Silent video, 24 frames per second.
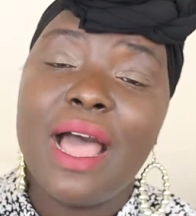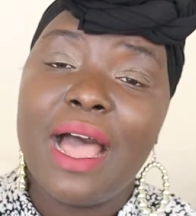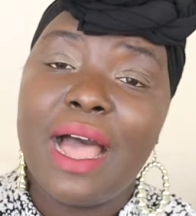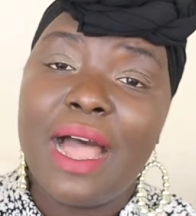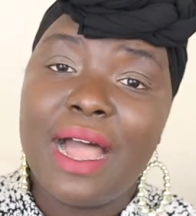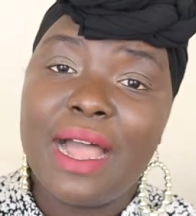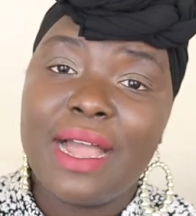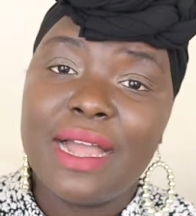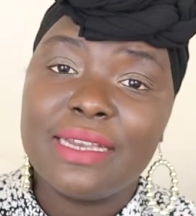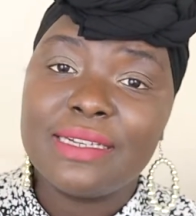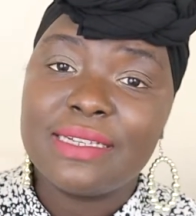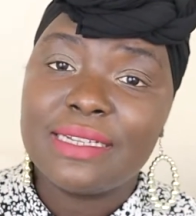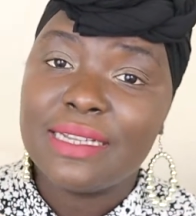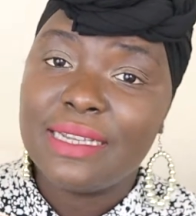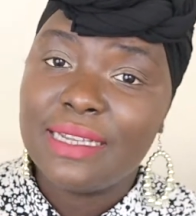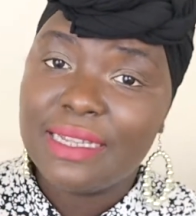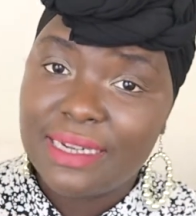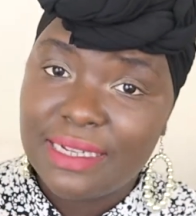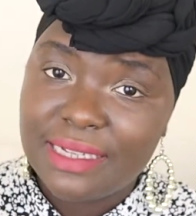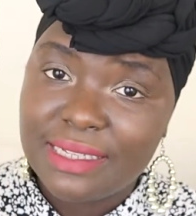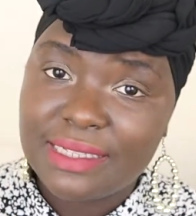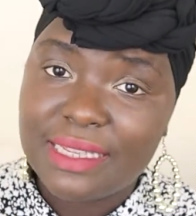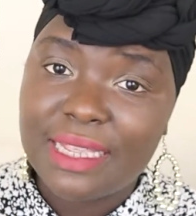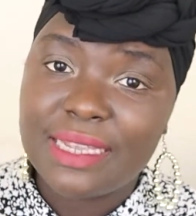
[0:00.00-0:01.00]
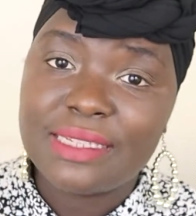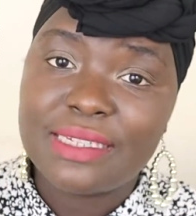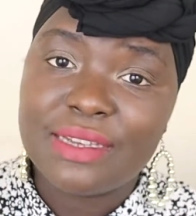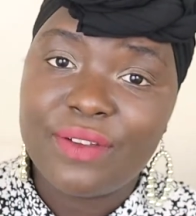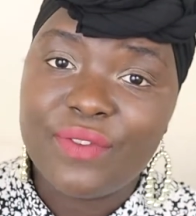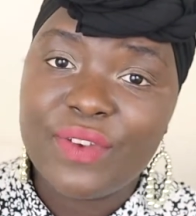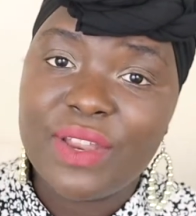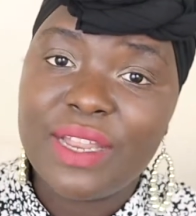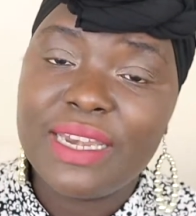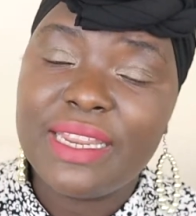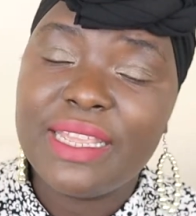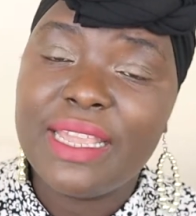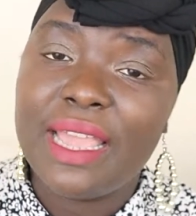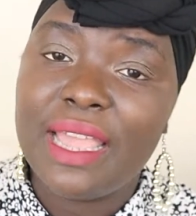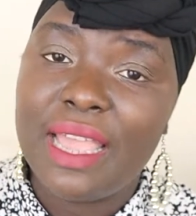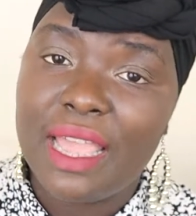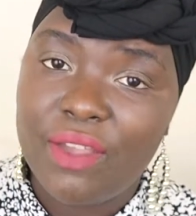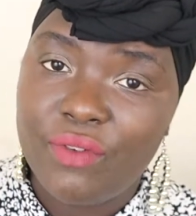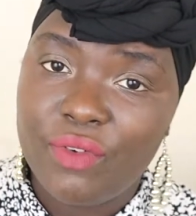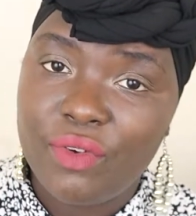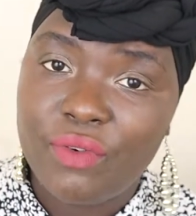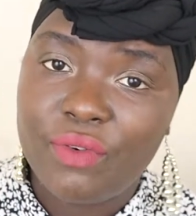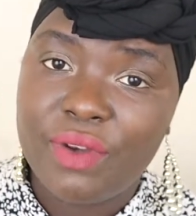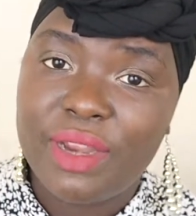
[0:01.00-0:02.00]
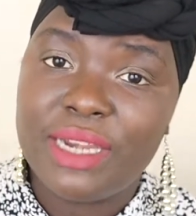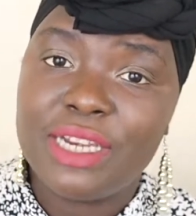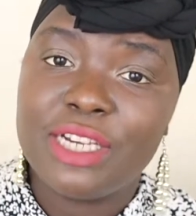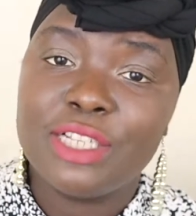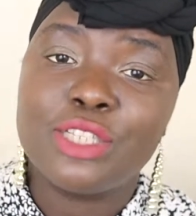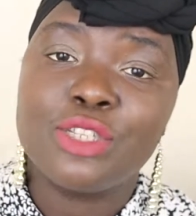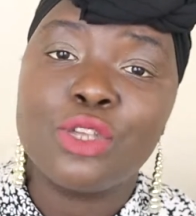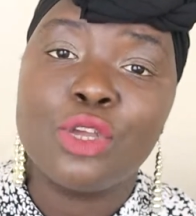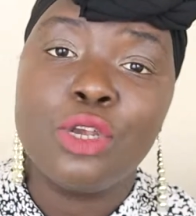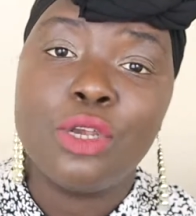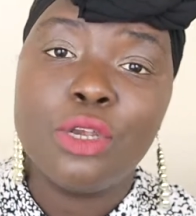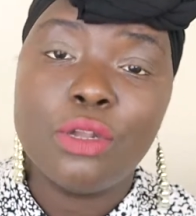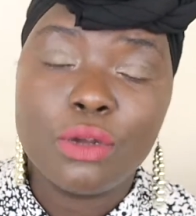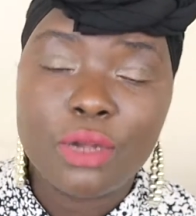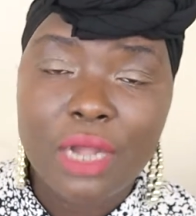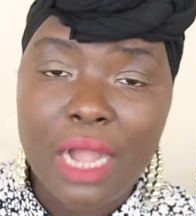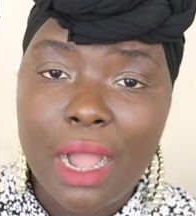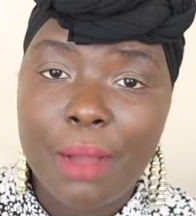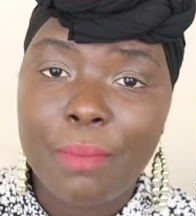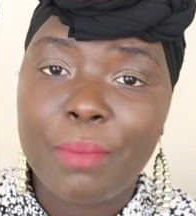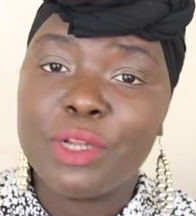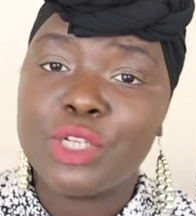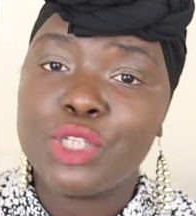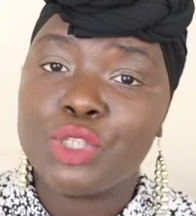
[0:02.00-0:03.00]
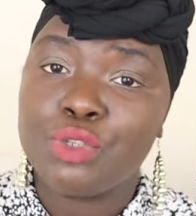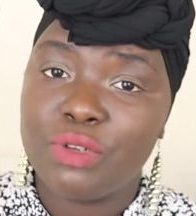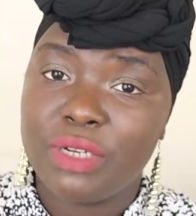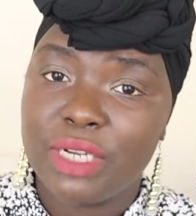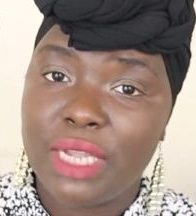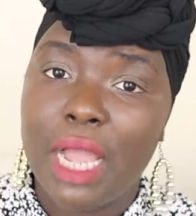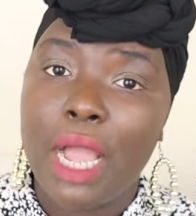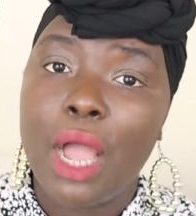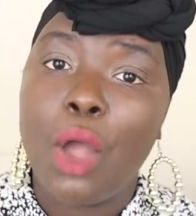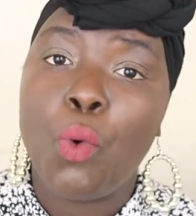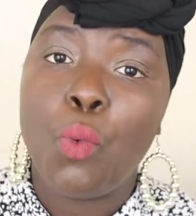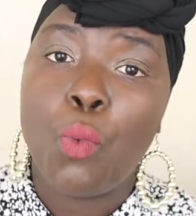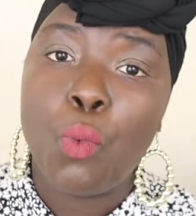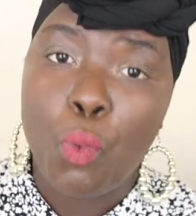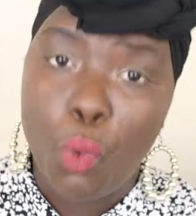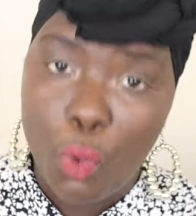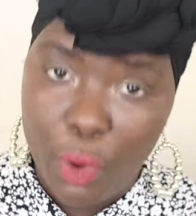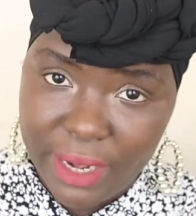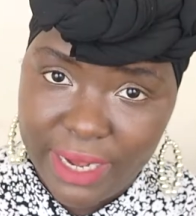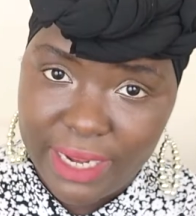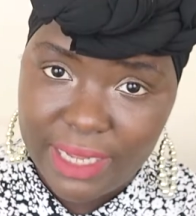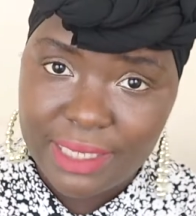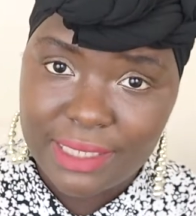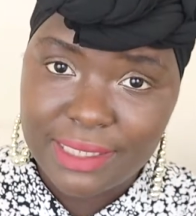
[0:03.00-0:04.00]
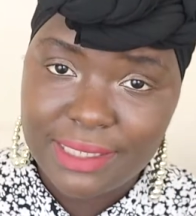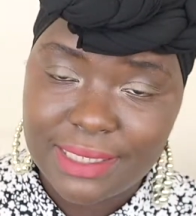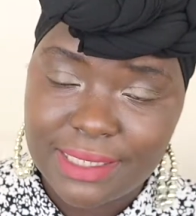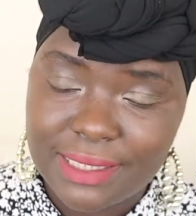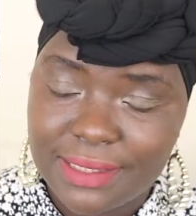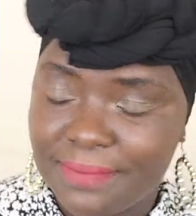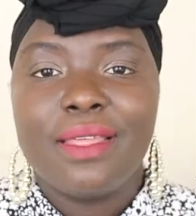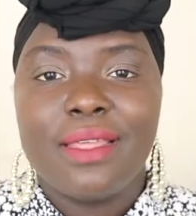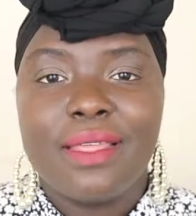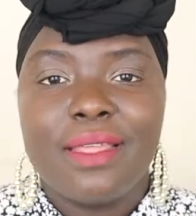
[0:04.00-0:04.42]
And it is definitely a heavy read, so look up trigger warnings.